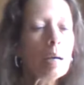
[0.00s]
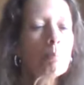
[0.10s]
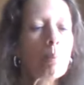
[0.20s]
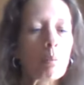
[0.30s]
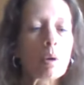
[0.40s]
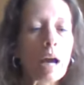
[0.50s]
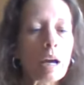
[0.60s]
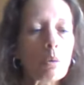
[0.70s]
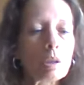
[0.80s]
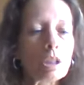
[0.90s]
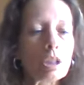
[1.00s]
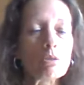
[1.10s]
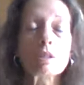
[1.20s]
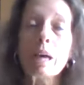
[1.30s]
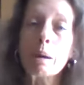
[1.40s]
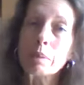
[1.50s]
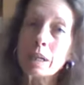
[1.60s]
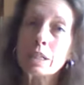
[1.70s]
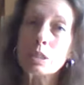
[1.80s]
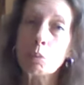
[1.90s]
But we're not going to use that
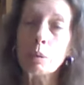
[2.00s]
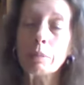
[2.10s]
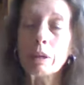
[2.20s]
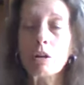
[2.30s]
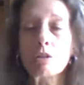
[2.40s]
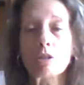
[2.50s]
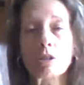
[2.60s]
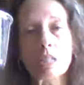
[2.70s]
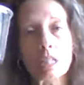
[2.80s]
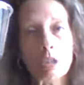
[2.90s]
because it will be harder to see.